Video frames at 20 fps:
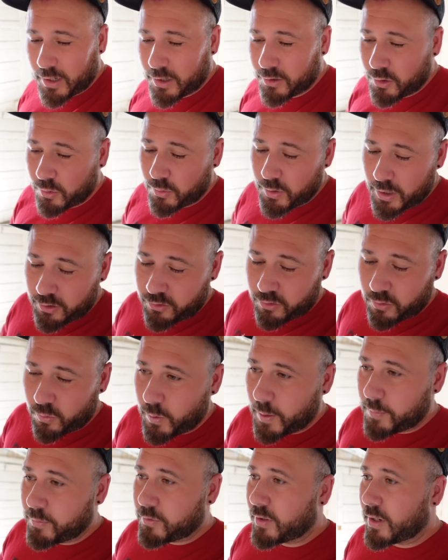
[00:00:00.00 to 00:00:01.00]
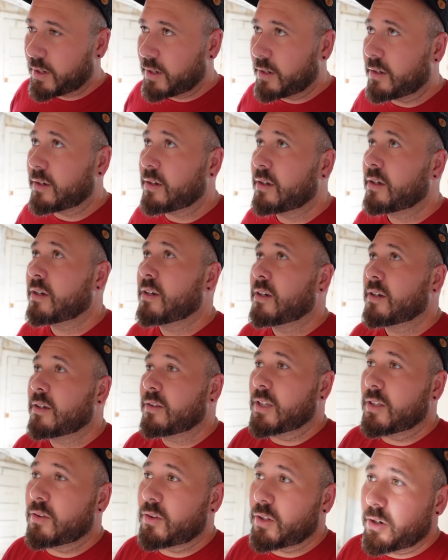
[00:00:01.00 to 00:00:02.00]
a donation website
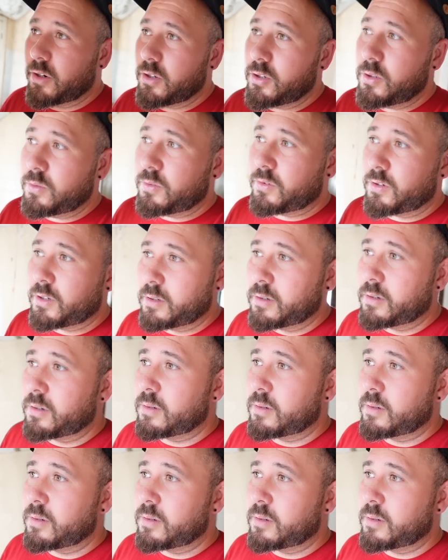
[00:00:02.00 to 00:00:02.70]
that they're using,